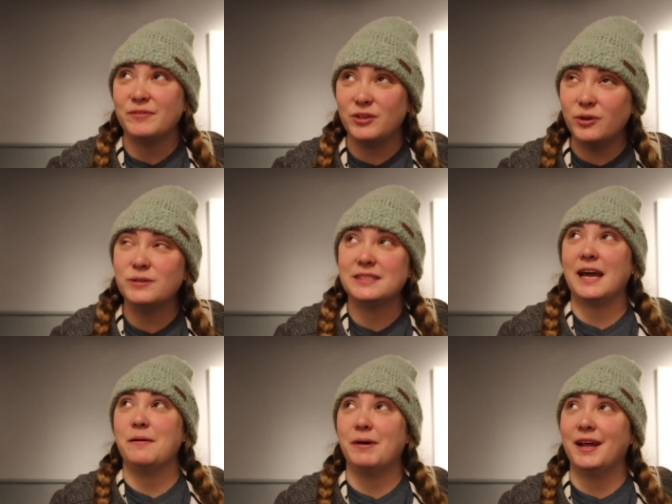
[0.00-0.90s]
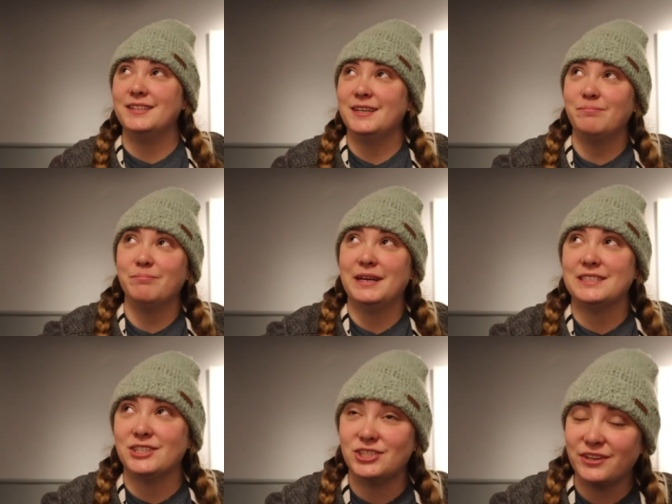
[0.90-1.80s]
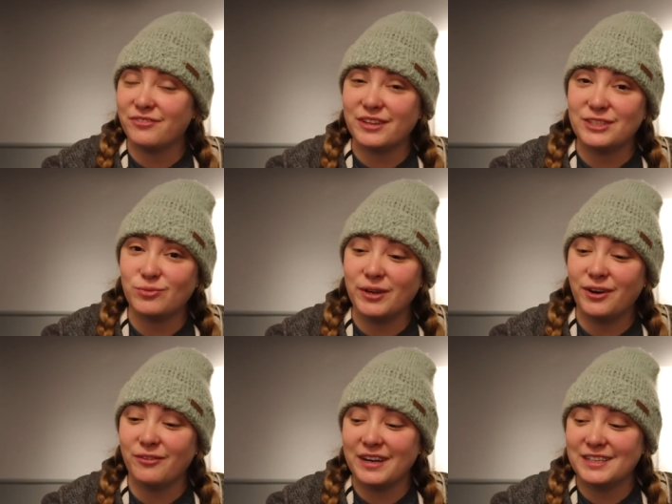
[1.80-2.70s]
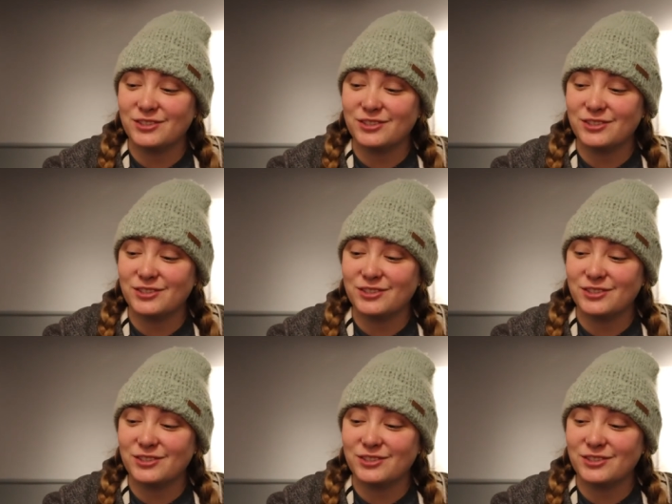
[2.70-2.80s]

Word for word: Tuesday, but I did miss a shift this week already,